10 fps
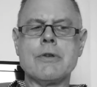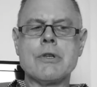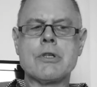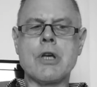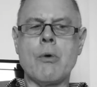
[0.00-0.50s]

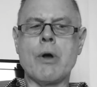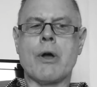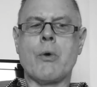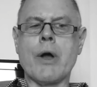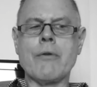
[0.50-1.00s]
So a
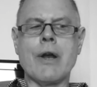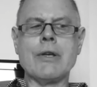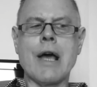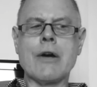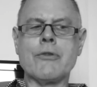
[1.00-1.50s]
quick
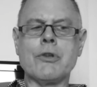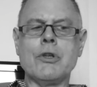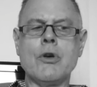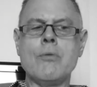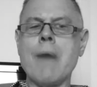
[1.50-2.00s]
rundown of the
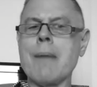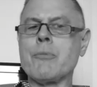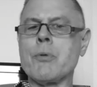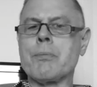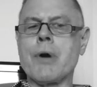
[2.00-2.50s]
new
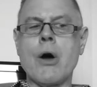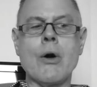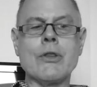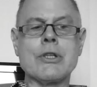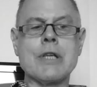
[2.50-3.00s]
MacBook
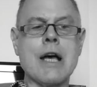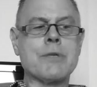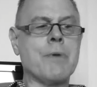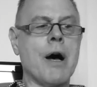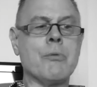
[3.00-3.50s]
Pro and the
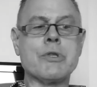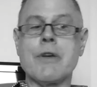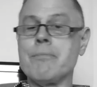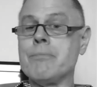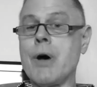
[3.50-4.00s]
touch bar was
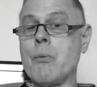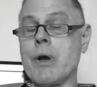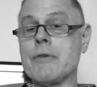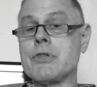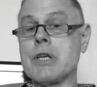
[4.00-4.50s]
given by
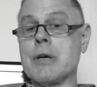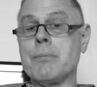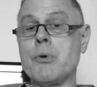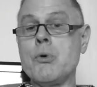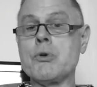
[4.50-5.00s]
one of
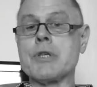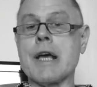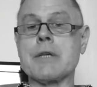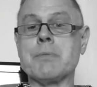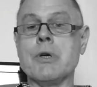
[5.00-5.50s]
Singapore's
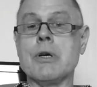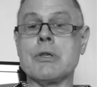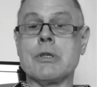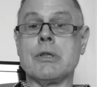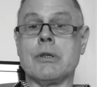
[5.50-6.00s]

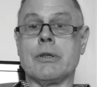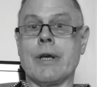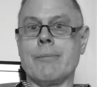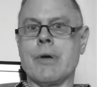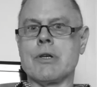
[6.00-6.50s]
experts, and
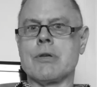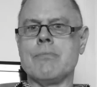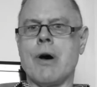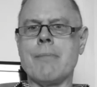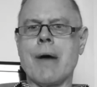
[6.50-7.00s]
they
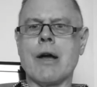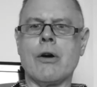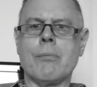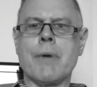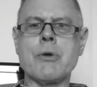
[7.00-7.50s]
mentioned my
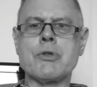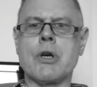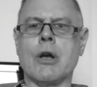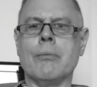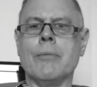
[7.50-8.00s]
Bangkok Post
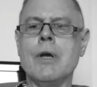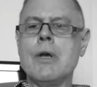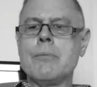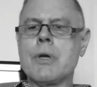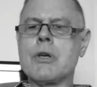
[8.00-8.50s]
column.
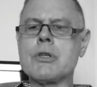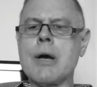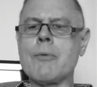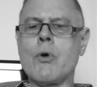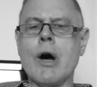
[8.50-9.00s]
Because
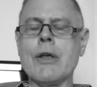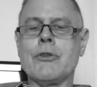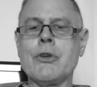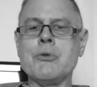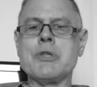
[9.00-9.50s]
I'm quite
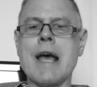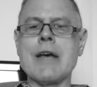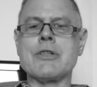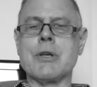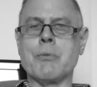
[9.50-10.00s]

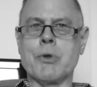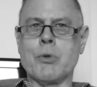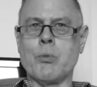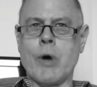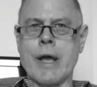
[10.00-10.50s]
enthusiastic with
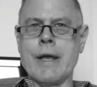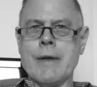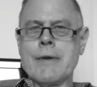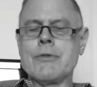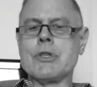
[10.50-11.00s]
the way
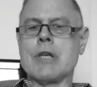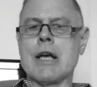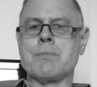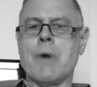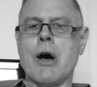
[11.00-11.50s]
the
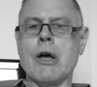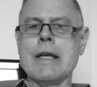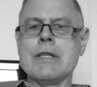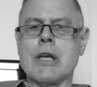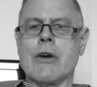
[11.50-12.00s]
touch bar
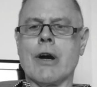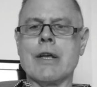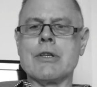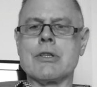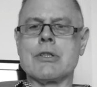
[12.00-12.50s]

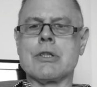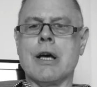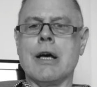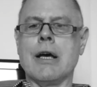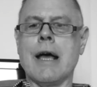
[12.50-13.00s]
integrates
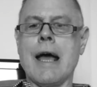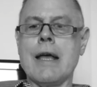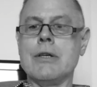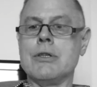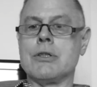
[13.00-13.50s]

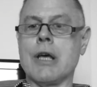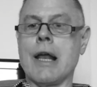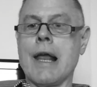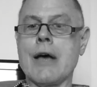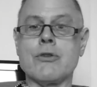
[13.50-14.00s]
and
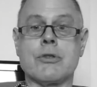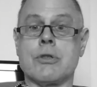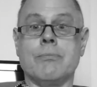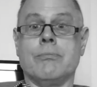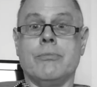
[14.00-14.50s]
allows
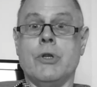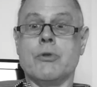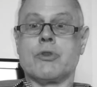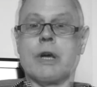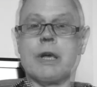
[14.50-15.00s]
some
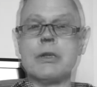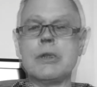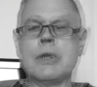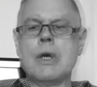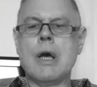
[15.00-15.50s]
new tricks.